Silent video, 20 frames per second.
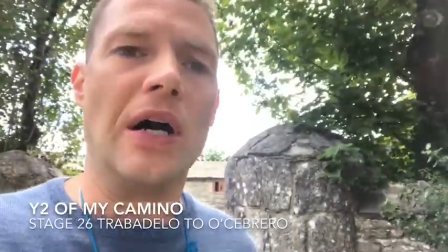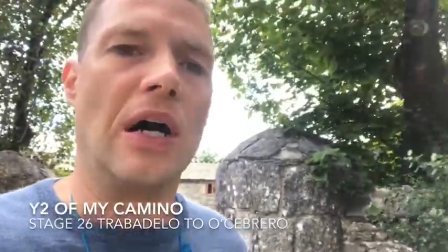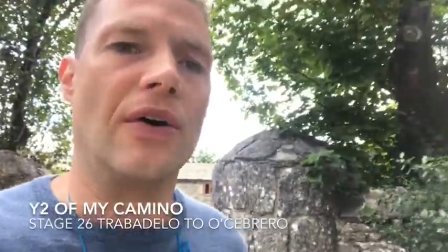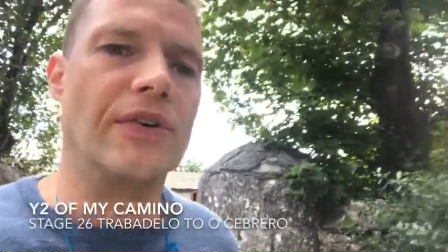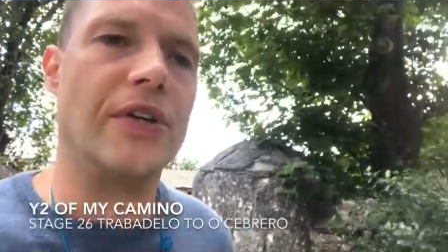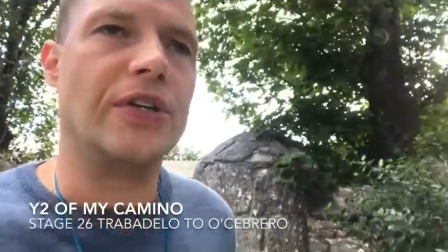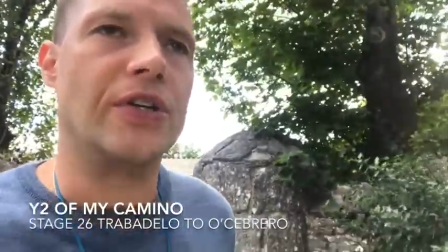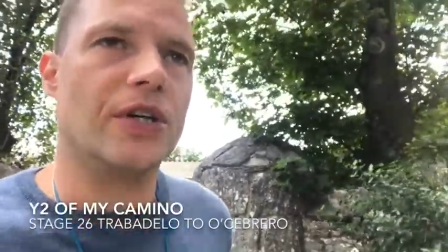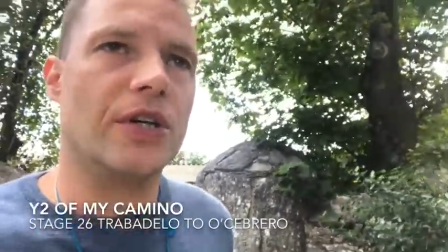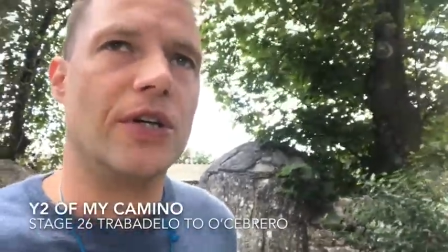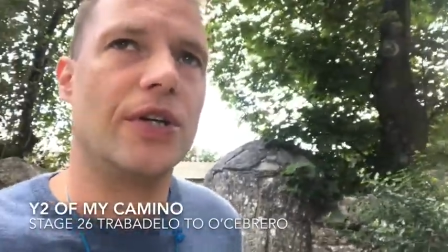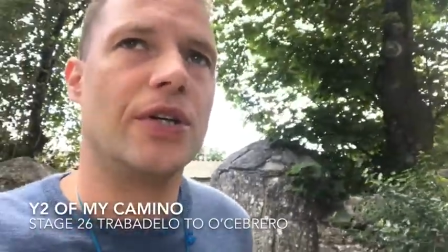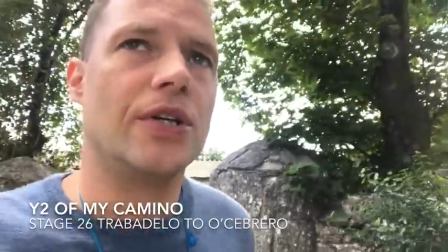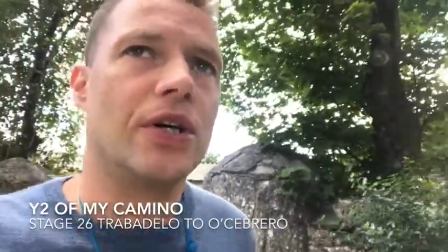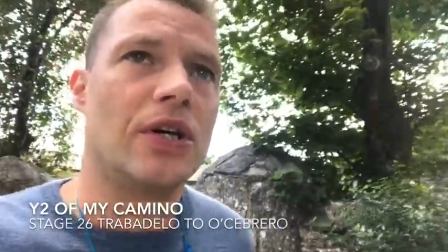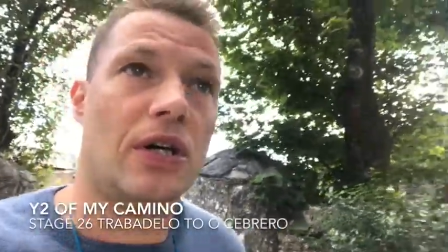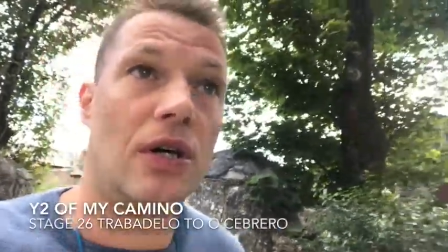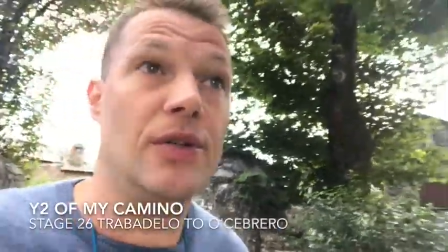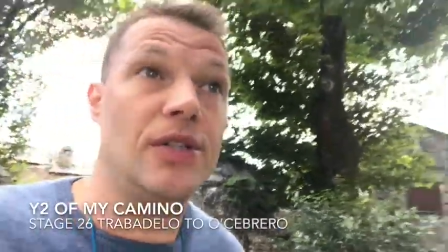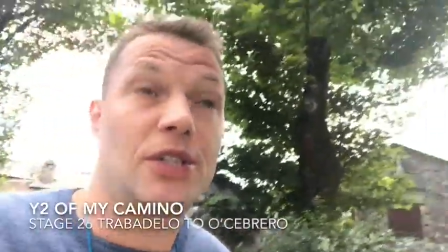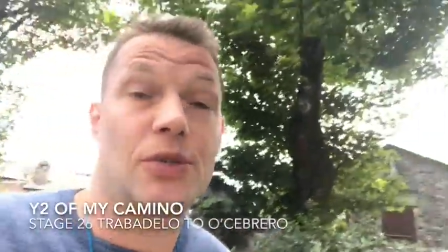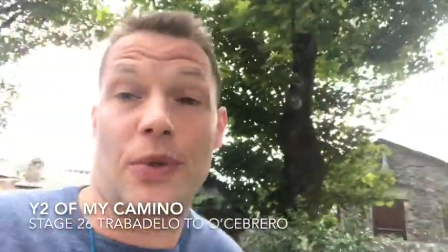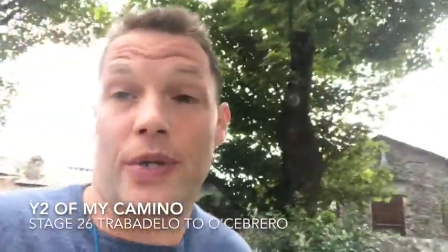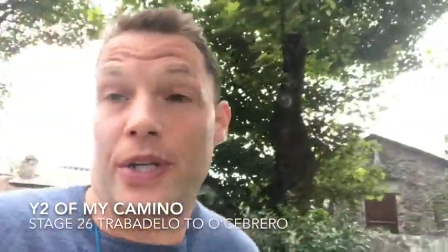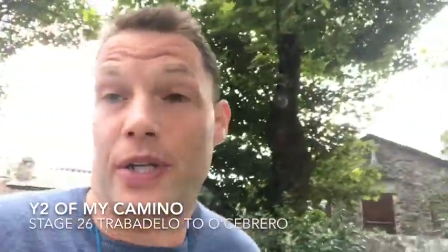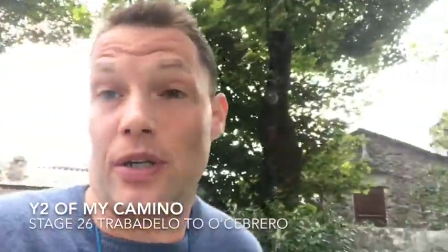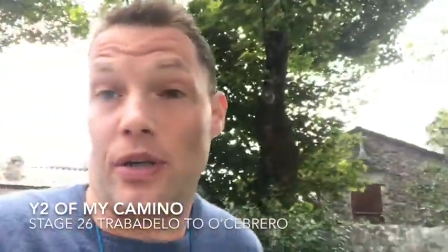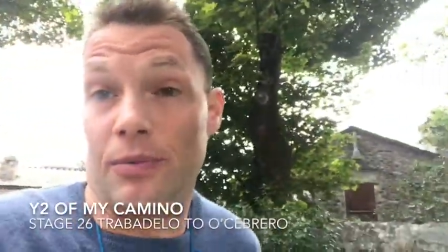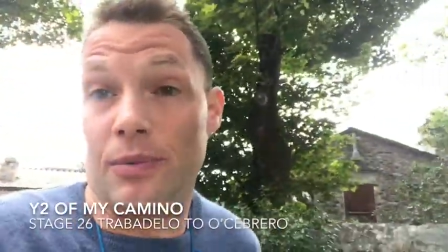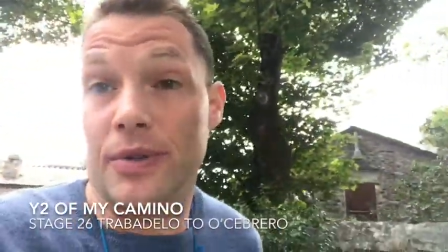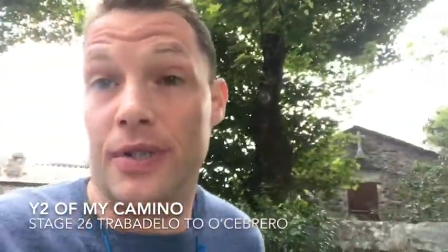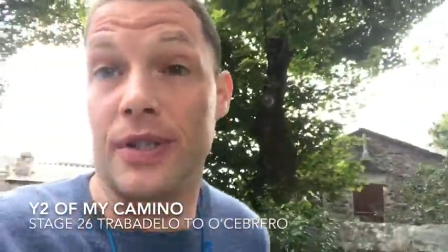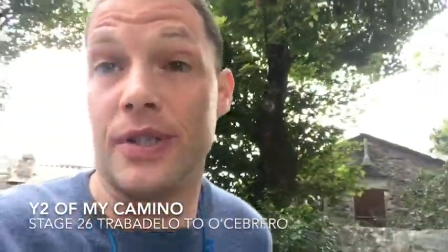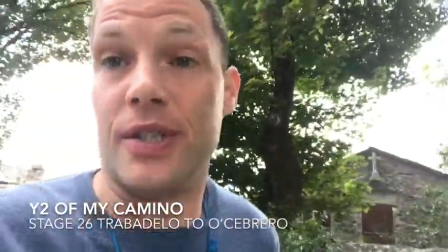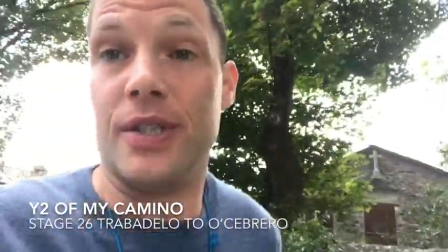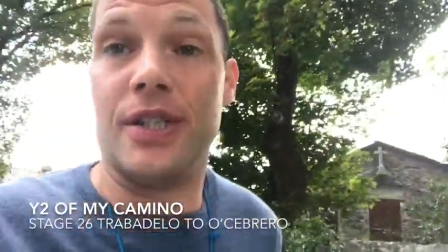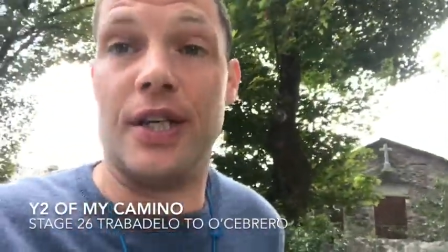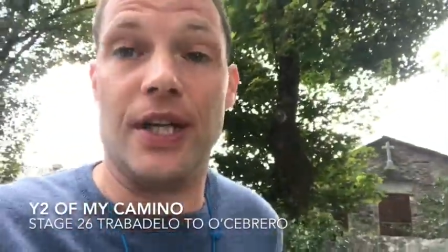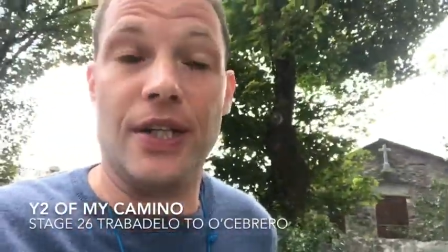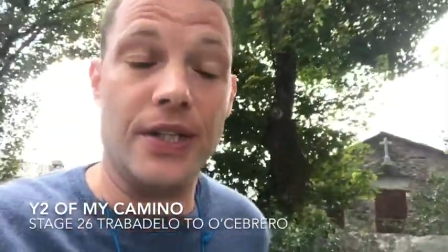having done only 20 kilometers
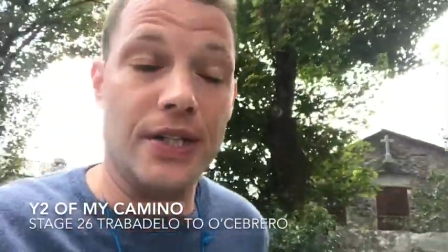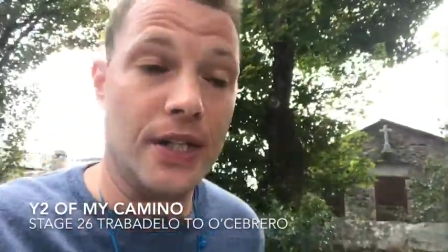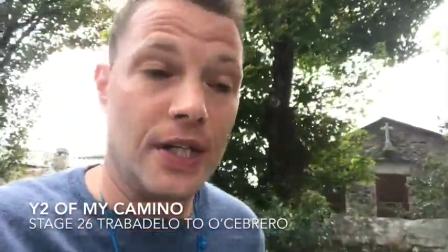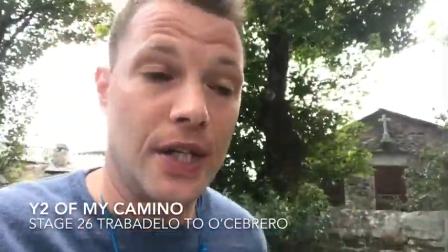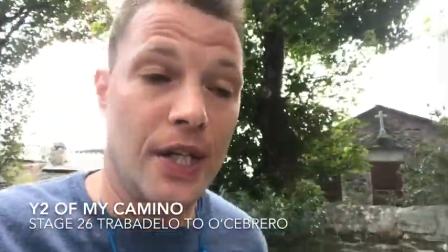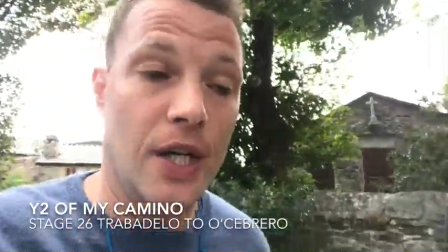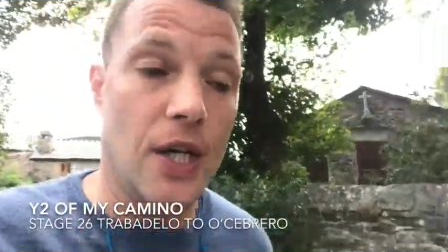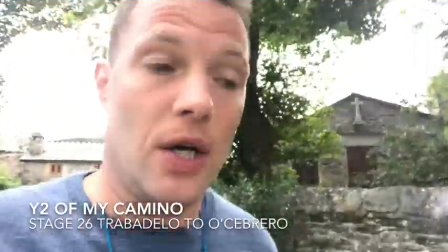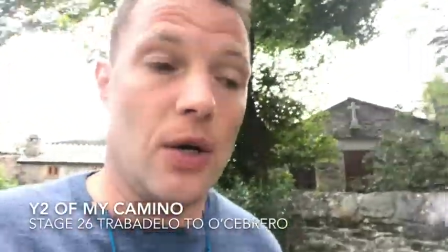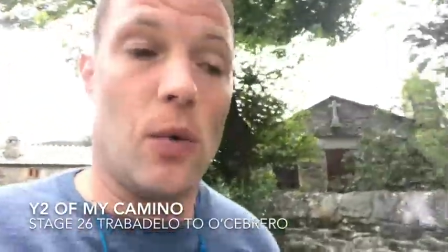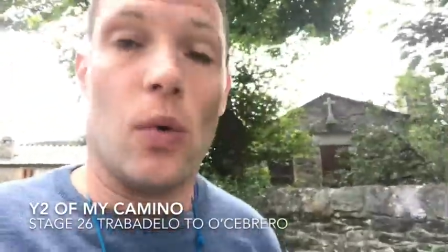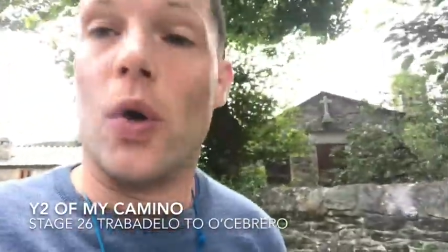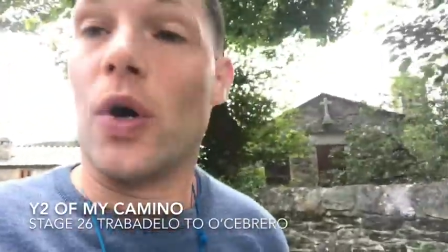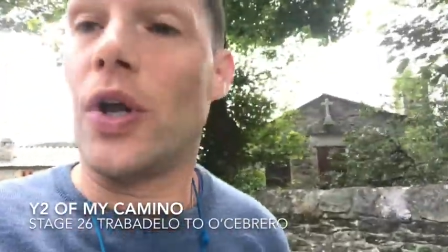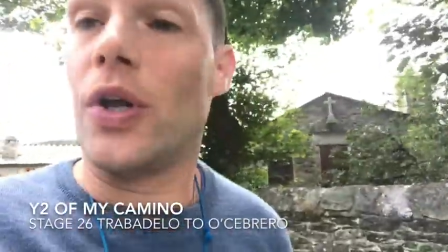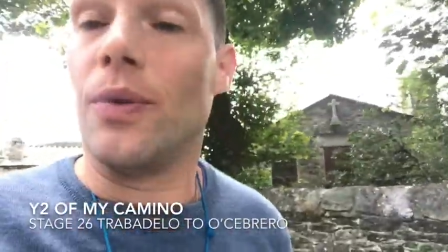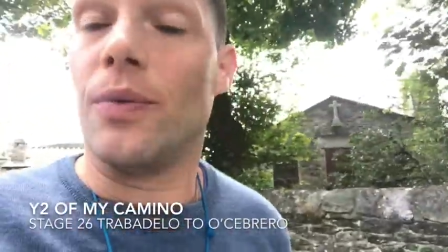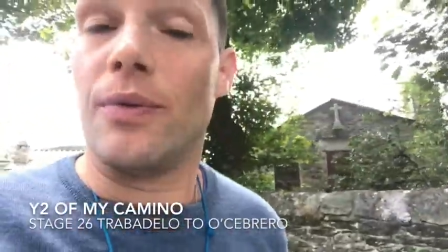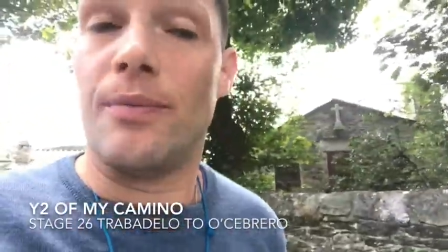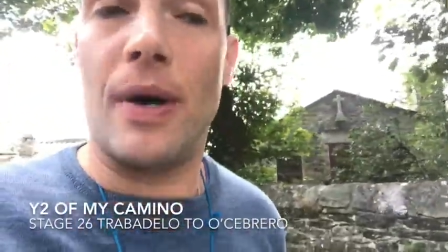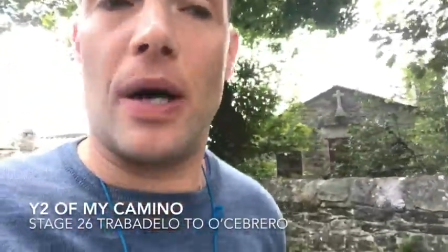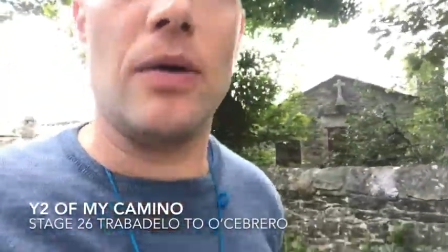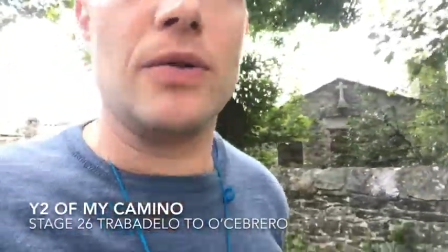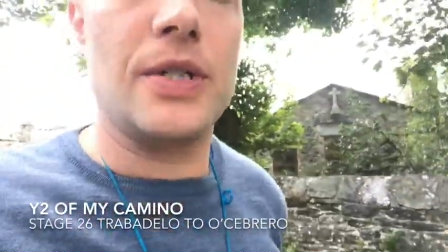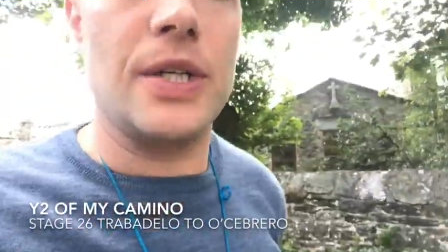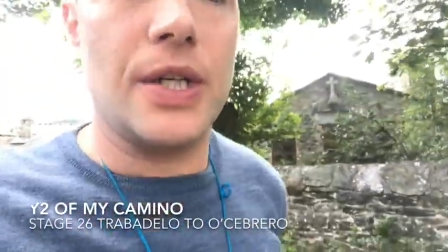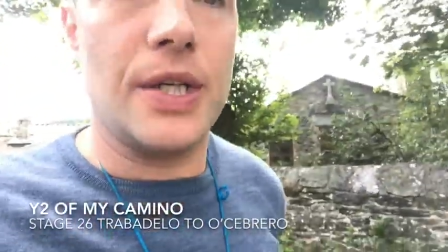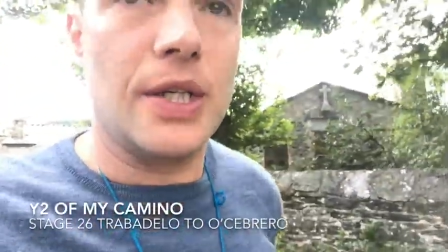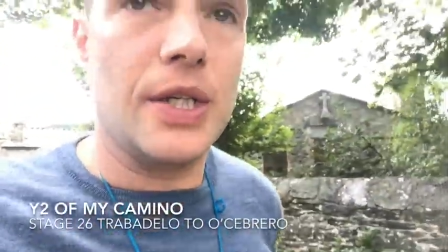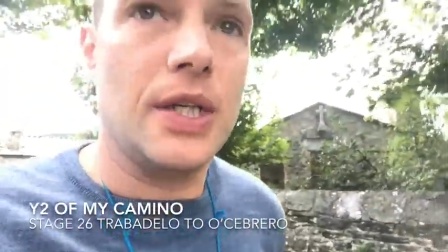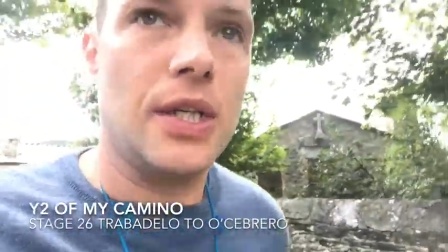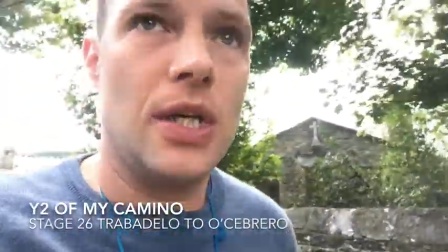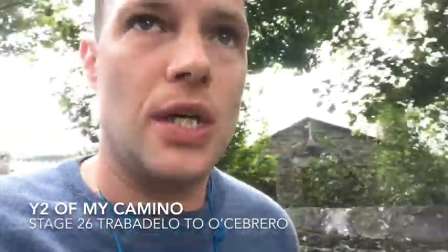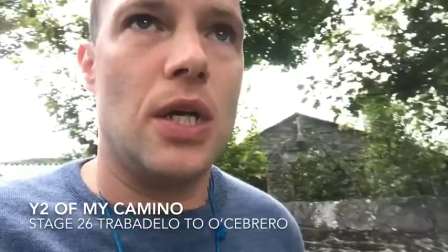in the end, walking up the mountain